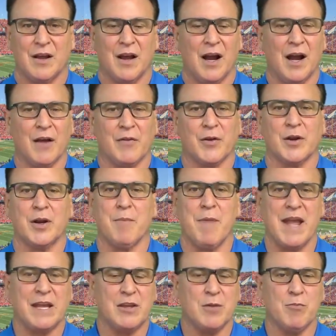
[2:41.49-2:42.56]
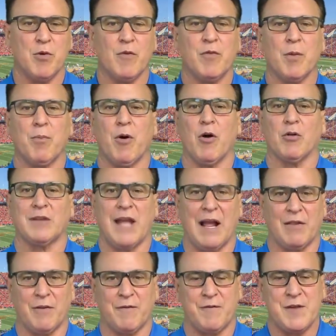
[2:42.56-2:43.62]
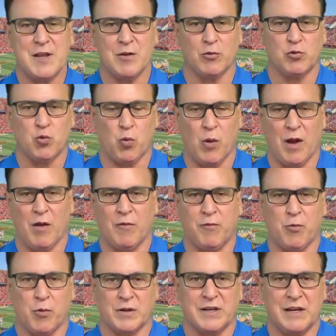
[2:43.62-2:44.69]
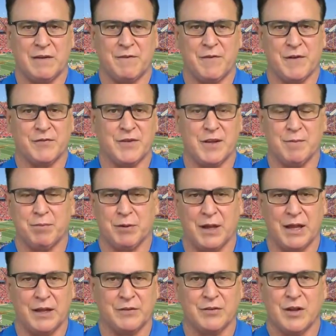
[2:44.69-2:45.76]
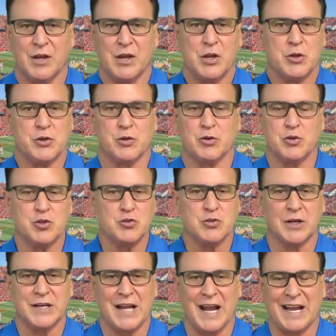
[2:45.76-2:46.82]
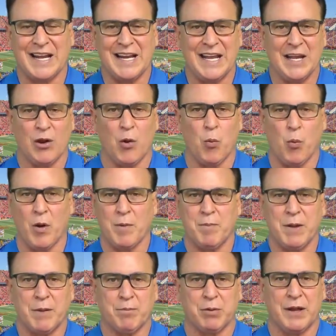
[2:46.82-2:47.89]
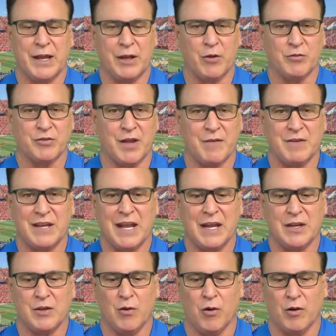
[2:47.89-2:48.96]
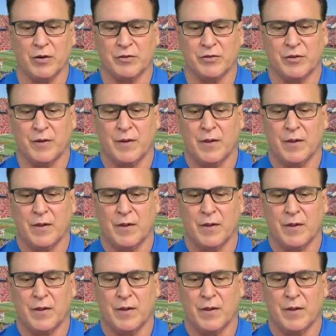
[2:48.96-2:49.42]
They're going to make you move the ball down the field 12, 14, 15 plays. You're usually not going to hit on one big play and go 70, 80 yards.